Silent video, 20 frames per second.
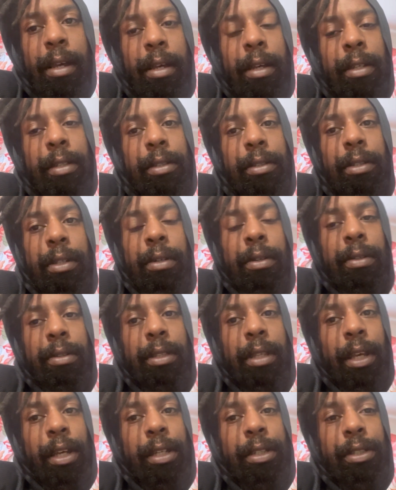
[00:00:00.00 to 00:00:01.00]
So
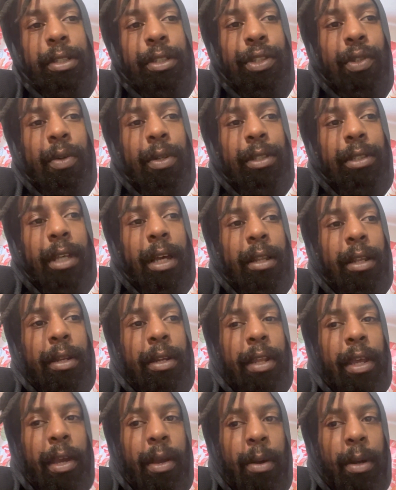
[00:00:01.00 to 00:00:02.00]
it's just showing
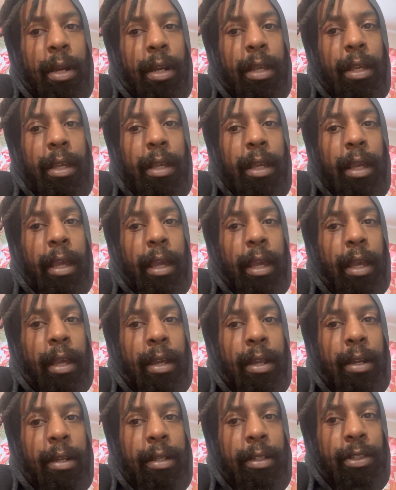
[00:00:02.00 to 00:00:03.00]
solidarity,
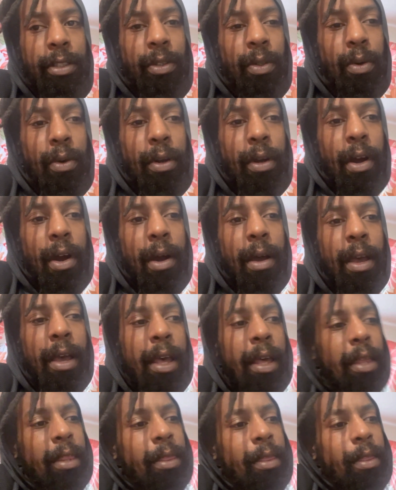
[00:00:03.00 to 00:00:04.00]
and it's showing
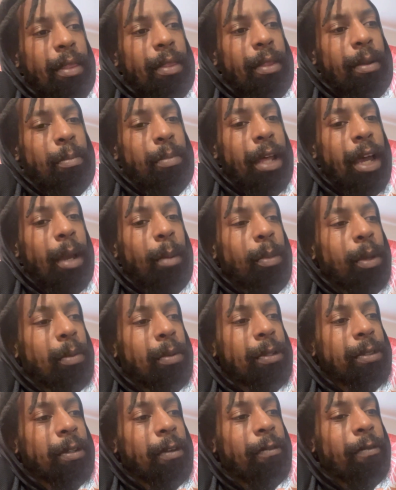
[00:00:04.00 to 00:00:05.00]
the Black
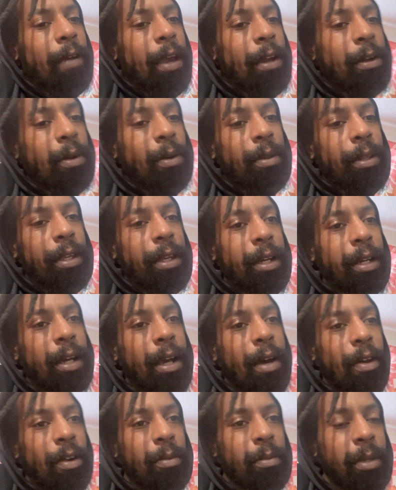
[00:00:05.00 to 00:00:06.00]
people's effect on the
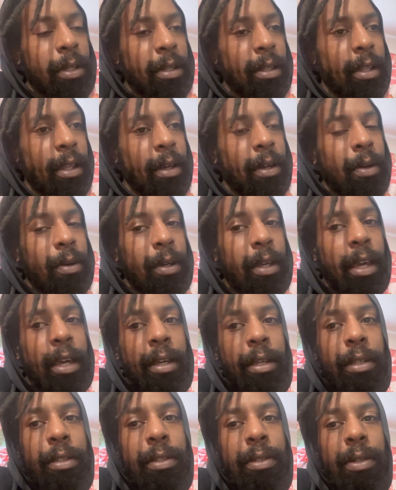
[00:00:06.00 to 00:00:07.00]
economy. Like, okay,
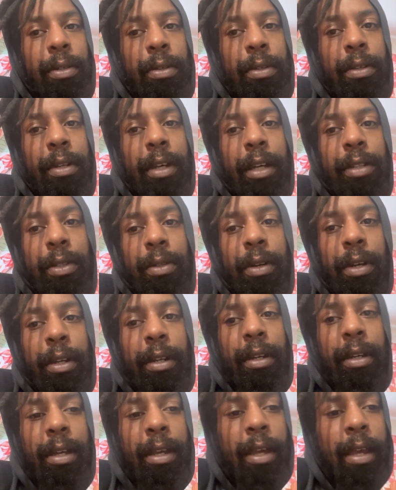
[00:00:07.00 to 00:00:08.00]
so you guys are
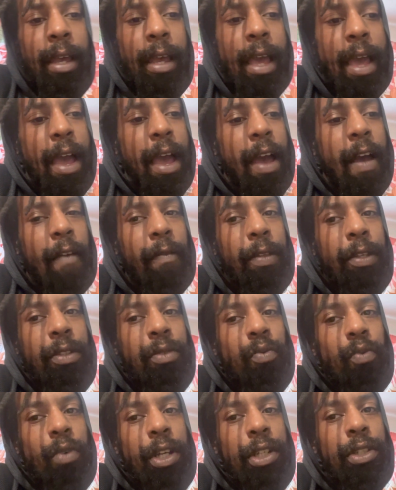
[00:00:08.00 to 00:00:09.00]
gonna have these
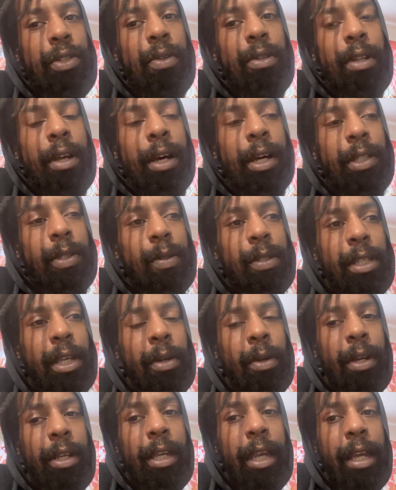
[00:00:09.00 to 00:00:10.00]
racial laws of
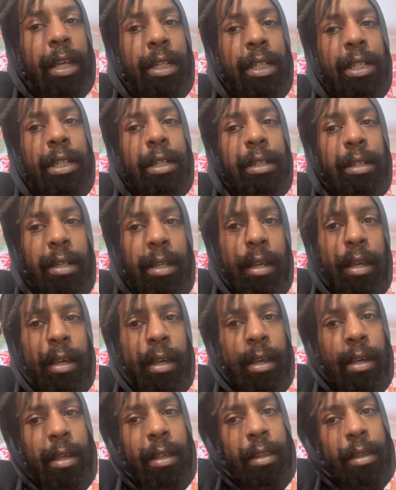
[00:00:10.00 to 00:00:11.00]
segregation,
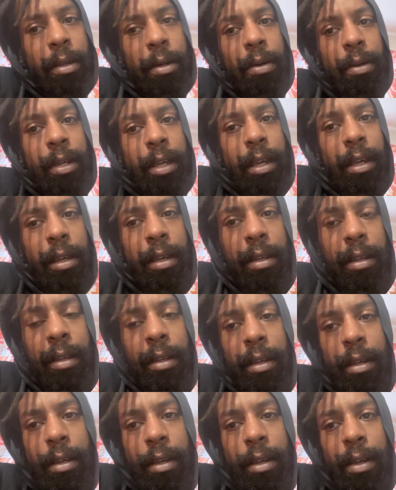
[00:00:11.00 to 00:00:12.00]
then okay,
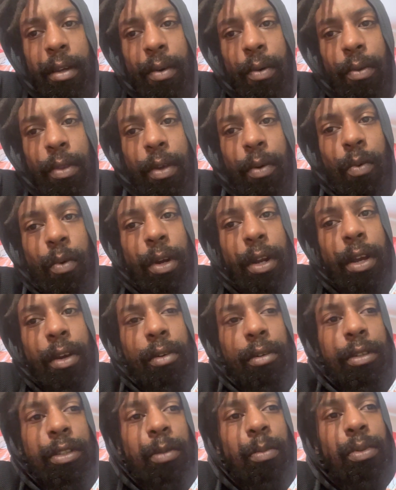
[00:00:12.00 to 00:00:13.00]
then we're not
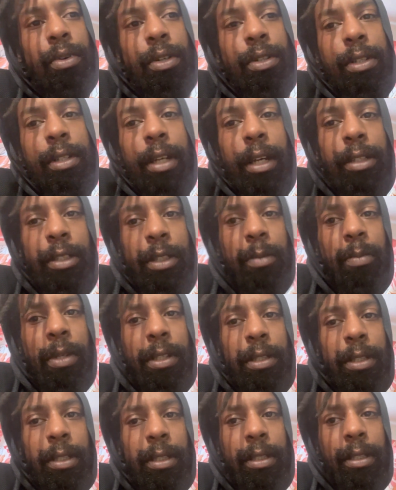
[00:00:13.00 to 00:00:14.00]
gonna support you guys'
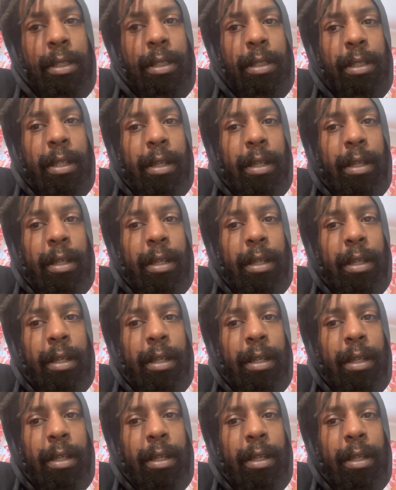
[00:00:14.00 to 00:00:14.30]
business.